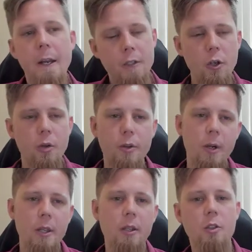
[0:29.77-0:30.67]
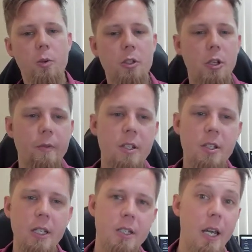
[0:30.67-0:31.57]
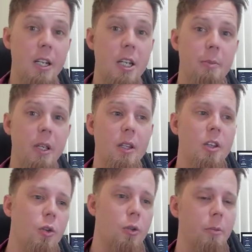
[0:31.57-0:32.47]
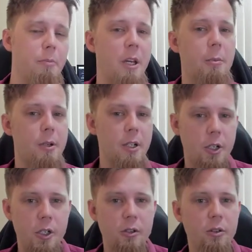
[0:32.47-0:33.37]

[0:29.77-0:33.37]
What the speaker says: So the way that this works obviously is the idea being that you'll make a prediction,